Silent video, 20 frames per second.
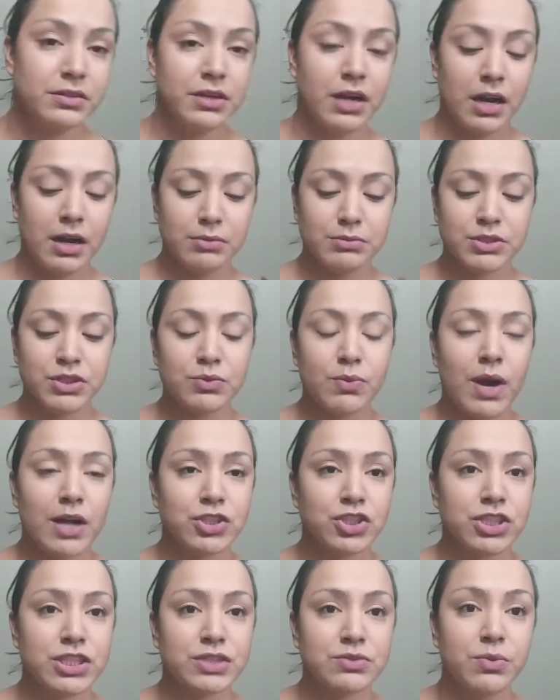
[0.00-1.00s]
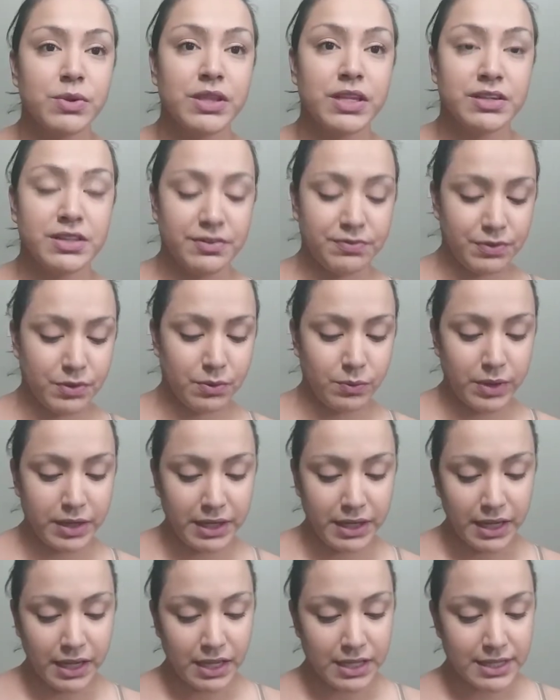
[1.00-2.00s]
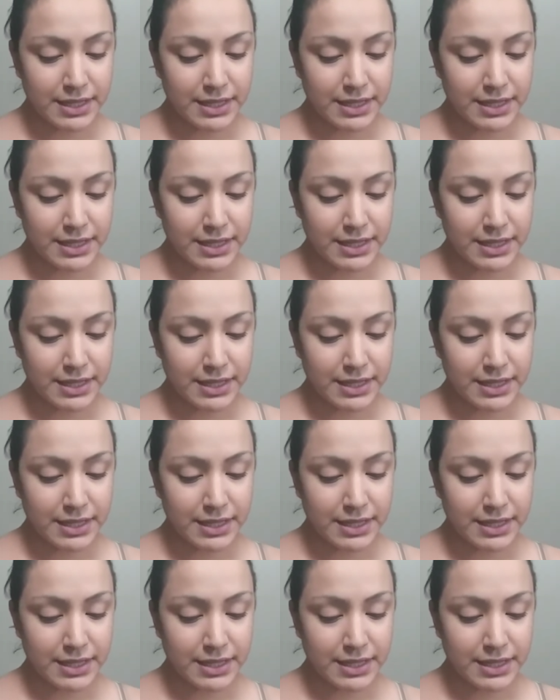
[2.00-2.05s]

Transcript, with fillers: um, swatch this one with a different one.